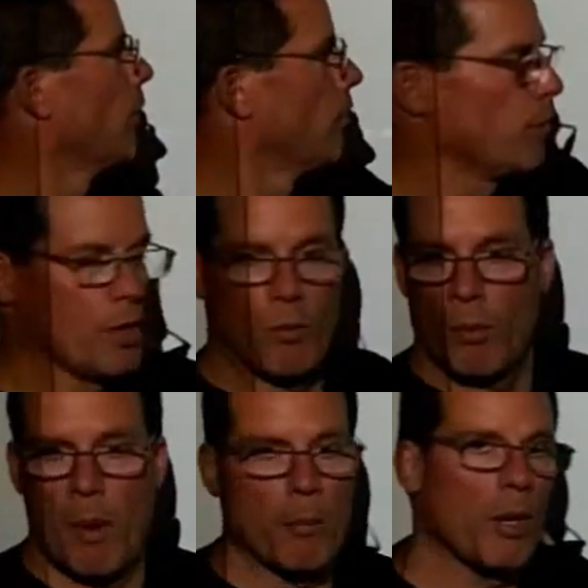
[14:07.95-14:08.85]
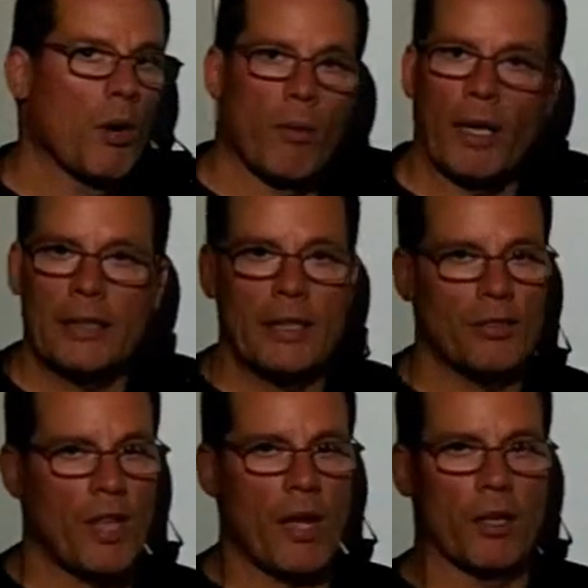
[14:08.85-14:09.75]
If you don't remember, write
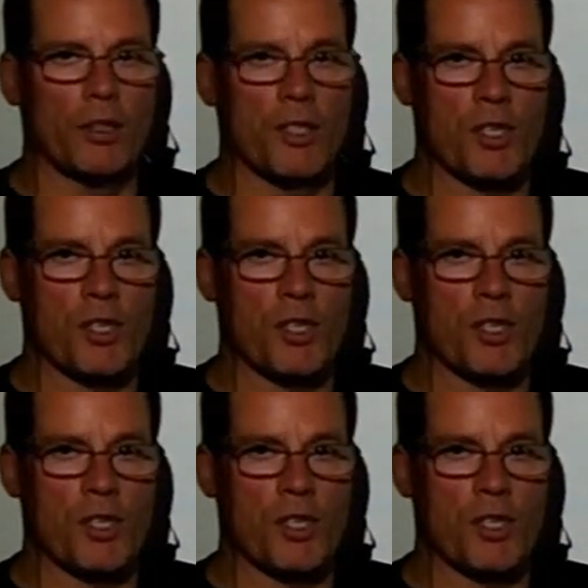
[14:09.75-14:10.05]
these down on your